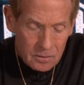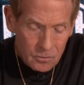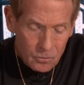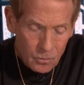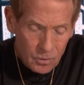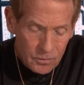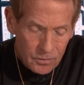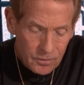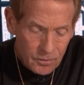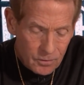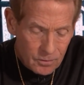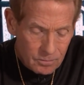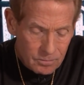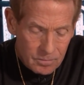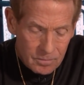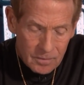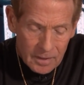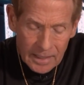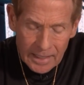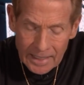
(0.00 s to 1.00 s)
With your
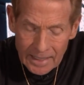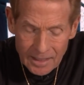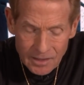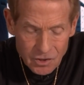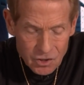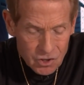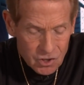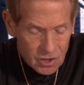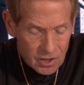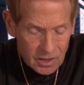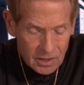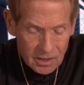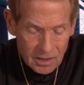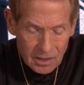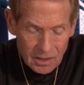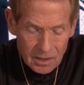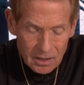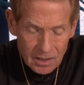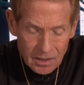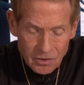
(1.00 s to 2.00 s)
hand
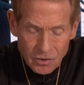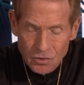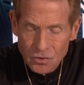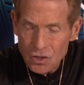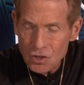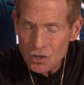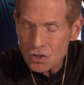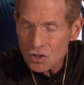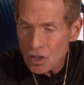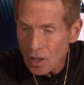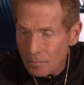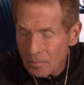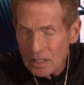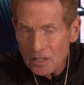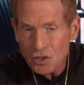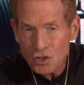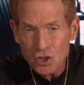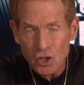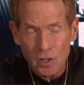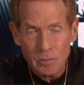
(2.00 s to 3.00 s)
shaking and your stomach
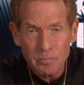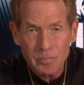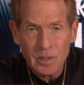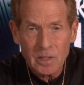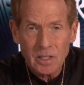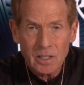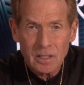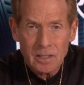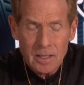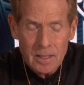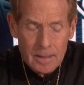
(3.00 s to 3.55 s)
jumping,